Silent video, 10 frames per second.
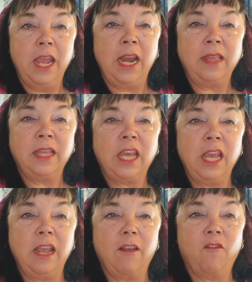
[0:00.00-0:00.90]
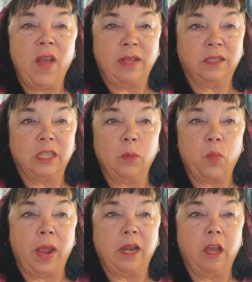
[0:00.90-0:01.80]
He let the king fasten the
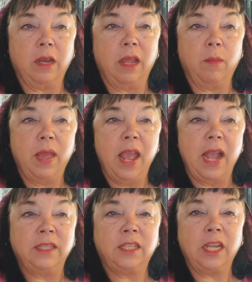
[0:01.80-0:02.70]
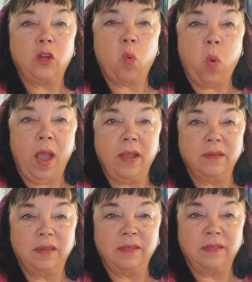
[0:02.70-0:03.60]
bridle on him and stayed
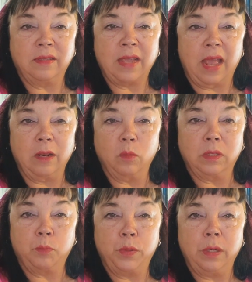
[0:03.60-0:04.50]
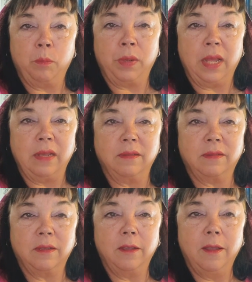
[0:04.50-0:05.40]
quiet as the saddle was put in
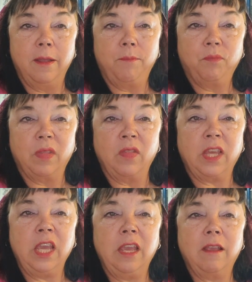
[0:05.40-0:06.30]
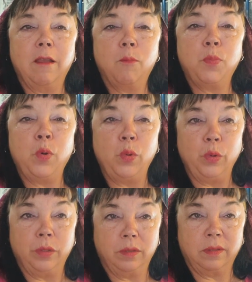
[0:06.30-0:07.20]
place. The king
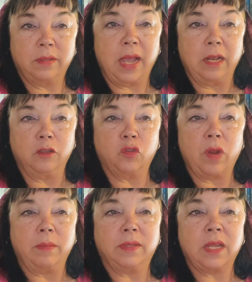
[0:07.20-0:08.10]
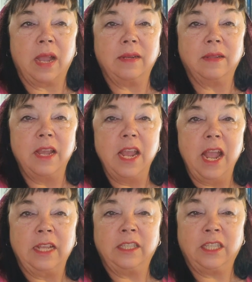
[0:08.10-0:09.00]
pulled the saddle straps tight,
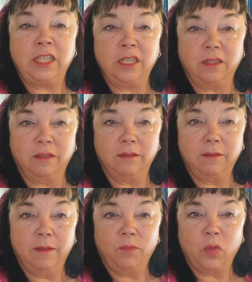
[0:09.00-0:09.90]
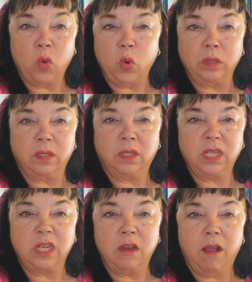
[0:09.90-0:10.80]
and still the horse
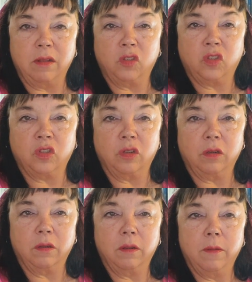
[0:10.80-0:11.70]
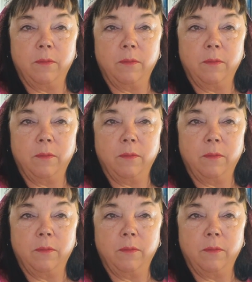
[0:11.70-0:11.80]
did not stir.